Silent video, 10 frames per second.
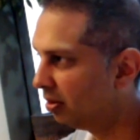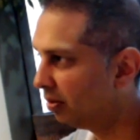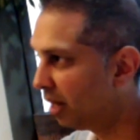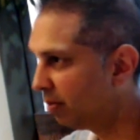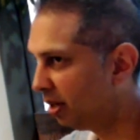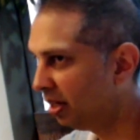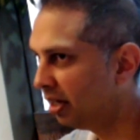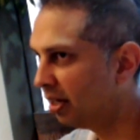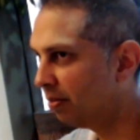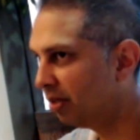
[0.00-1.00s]
So when I
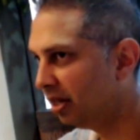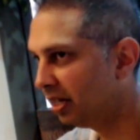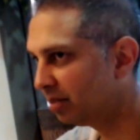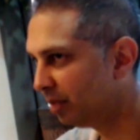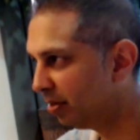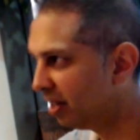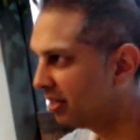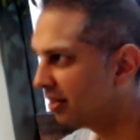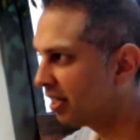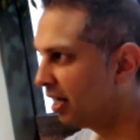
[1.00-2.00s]
play against my
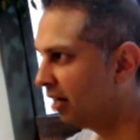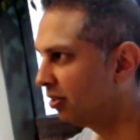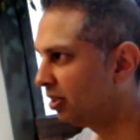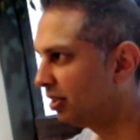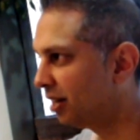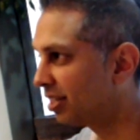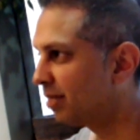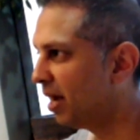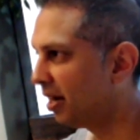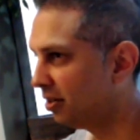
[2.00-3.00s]
buddies on the couch to talk
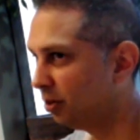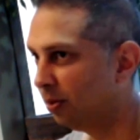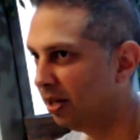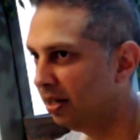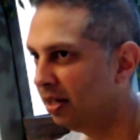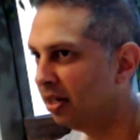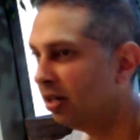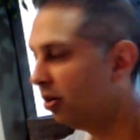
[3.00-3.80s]
smack and to win,